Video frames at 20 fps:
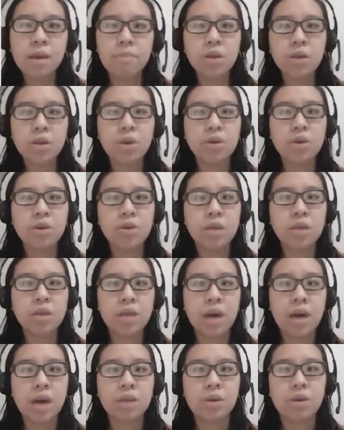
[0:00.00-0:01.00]
Based on the
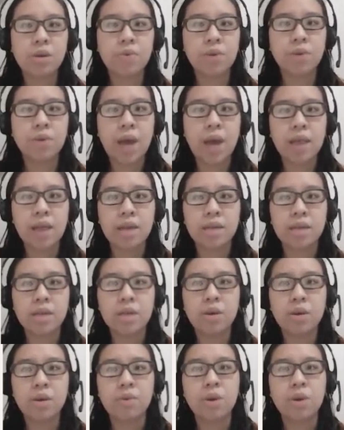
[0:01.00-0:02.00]
results of the
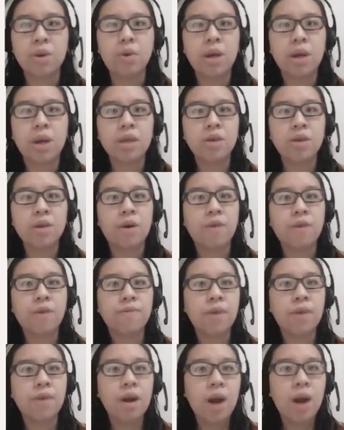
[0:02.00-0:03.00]
analysis of the quality
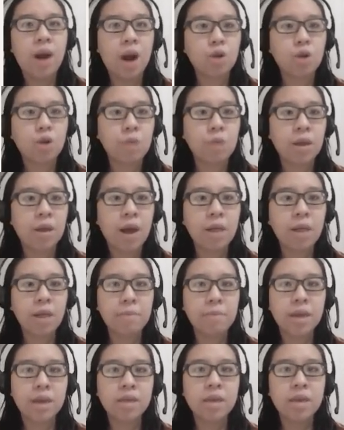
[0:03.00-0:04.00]
of argument
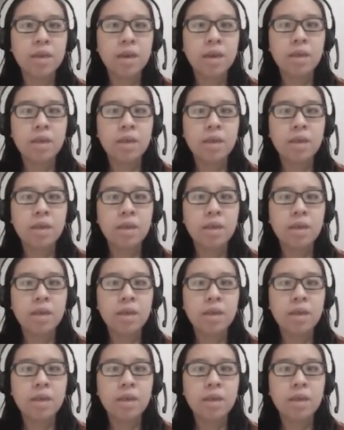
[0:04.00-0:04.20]
elements,